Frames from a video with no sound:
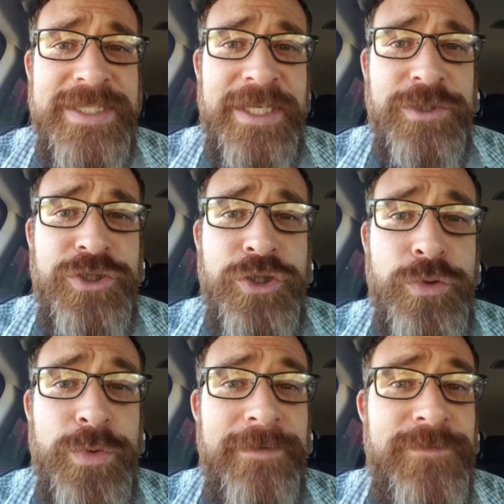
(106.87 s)
until
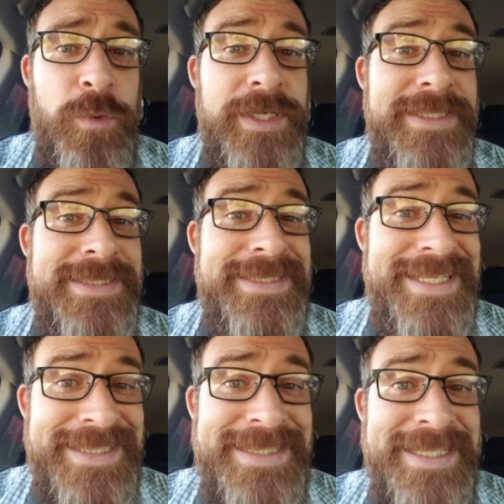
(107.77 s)
June of
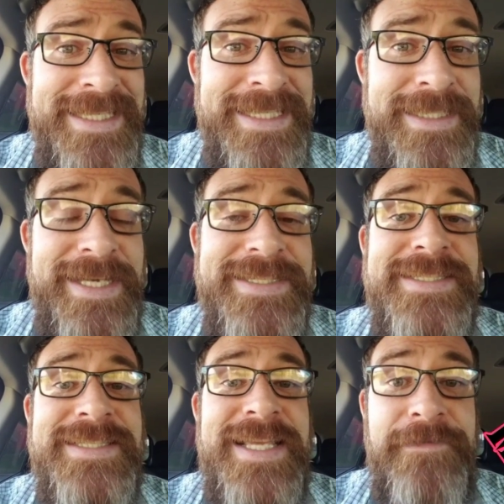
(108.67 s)
2016. That's
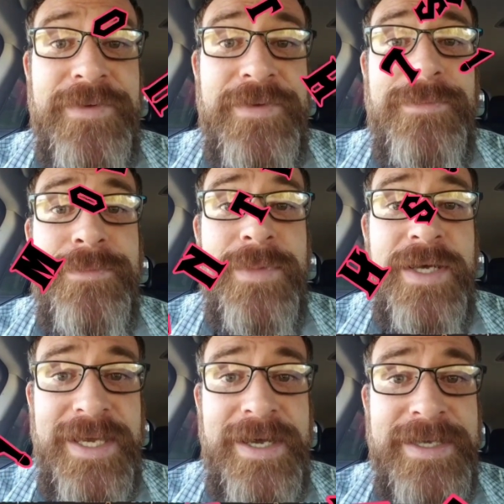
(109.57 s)
7
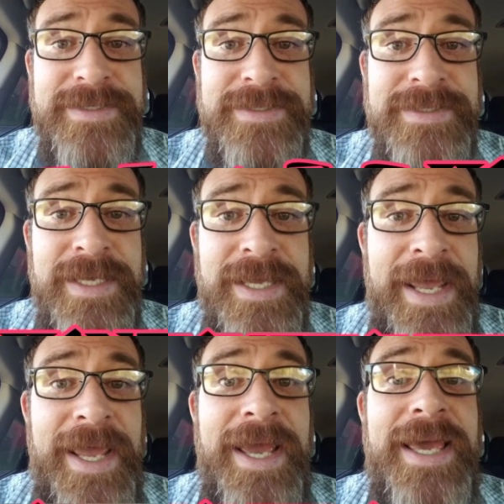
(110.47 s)
months, guys.
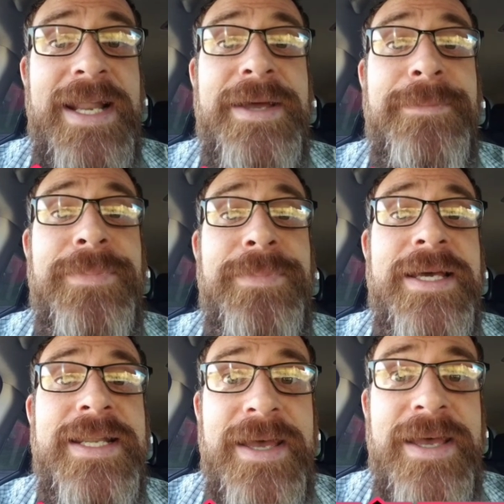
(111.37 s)
And I
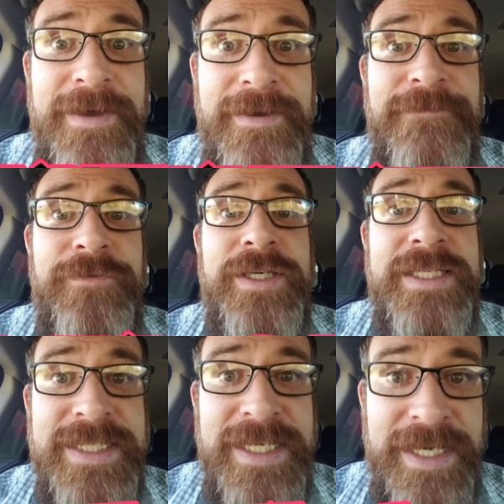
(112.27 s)
played every
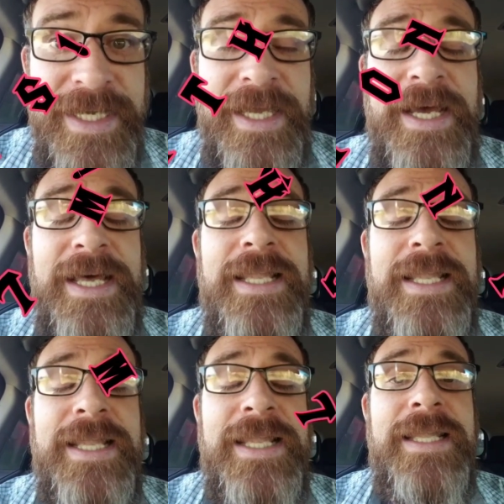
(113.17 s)
day. I
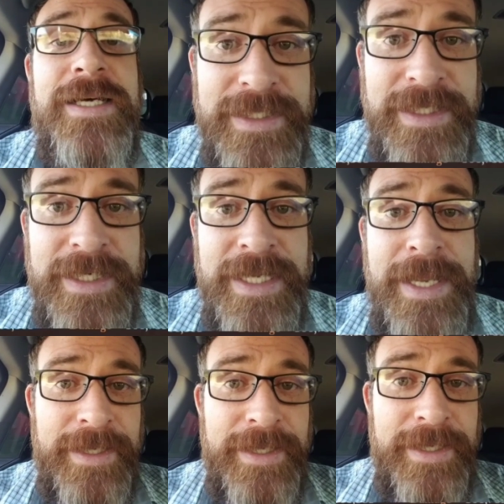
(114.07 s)
logged in
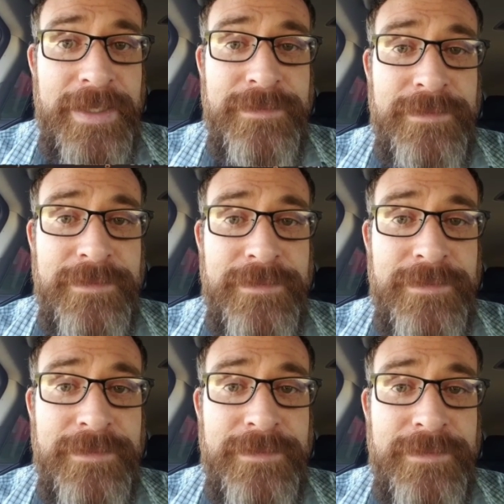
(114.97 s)
multiple times a
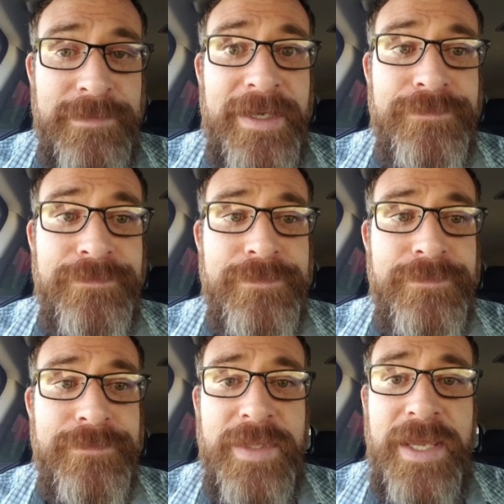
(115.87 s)
day.
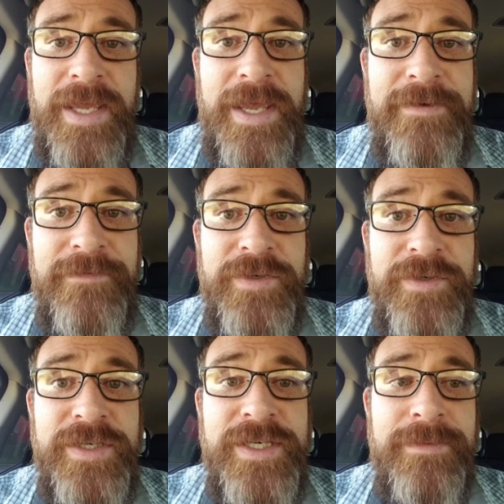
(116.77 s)
Every
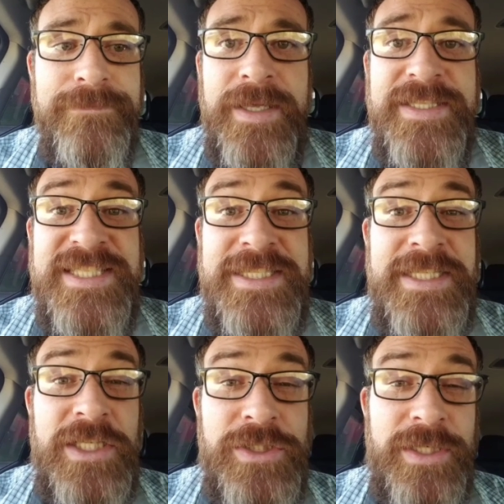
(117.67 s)
day. It
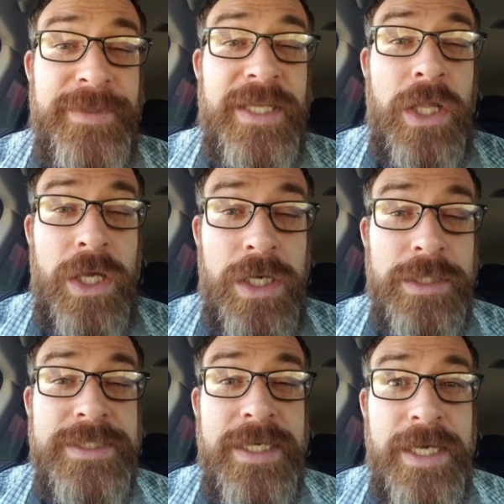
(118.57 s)
still took me a
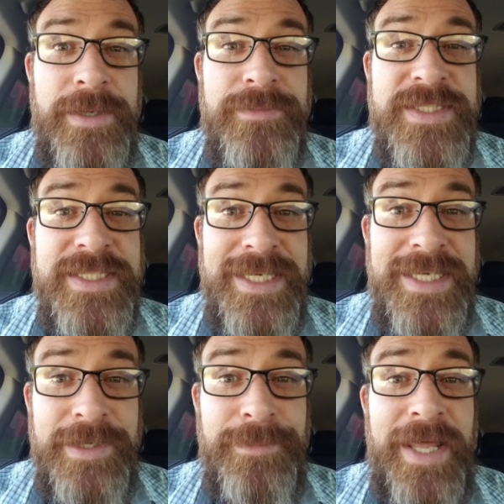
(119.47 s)
long time to get a
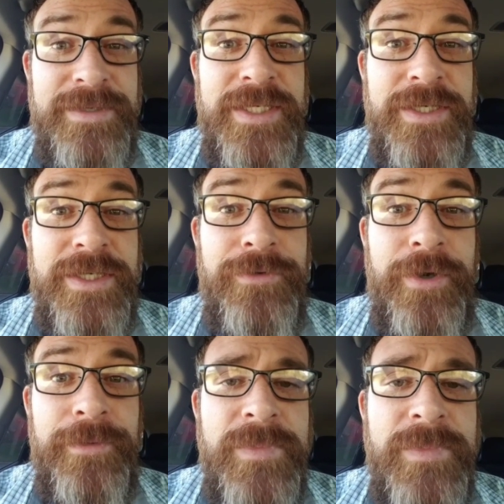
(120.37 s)
Platinum Hero.
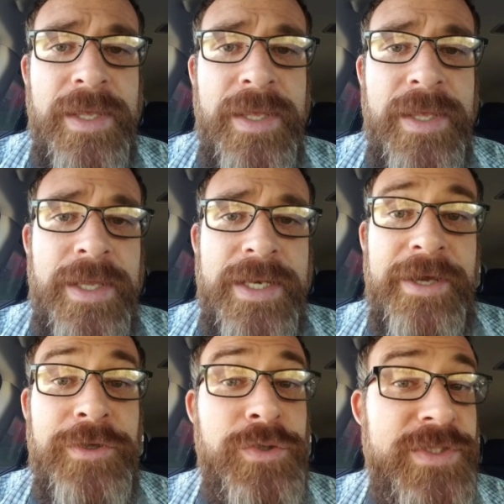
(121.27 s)
Now,
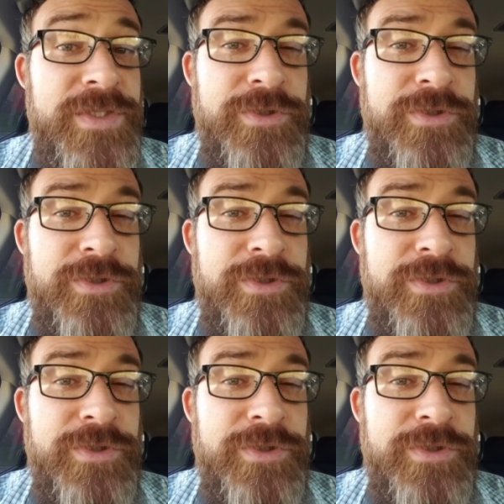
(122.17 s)
using the